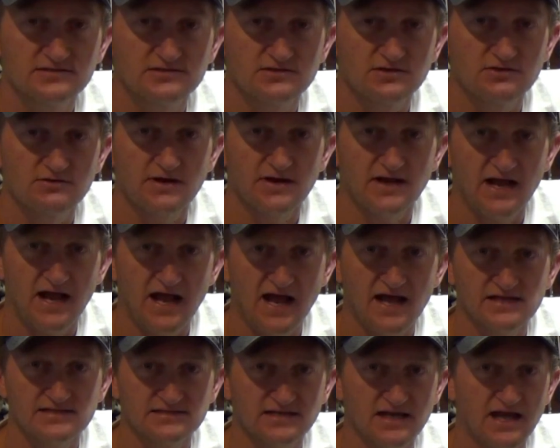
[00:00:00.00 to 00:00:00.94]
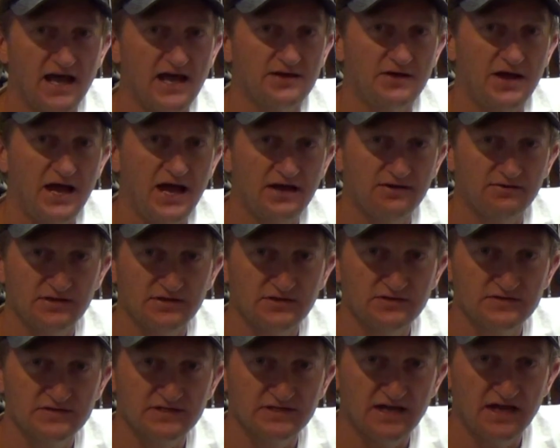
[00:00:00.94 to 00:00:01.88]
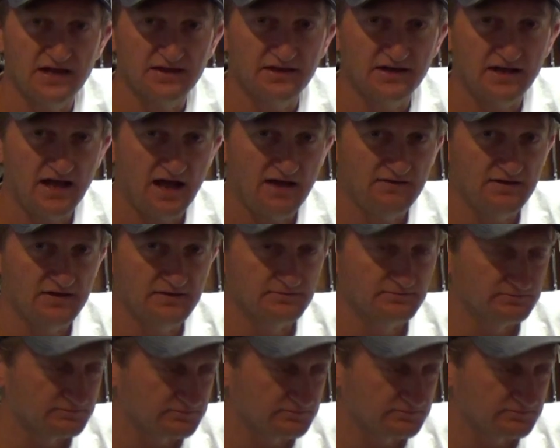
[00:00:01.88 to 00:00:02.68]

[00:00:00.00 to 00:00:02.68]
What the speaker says: turn around and ask how do I use it now that I have it.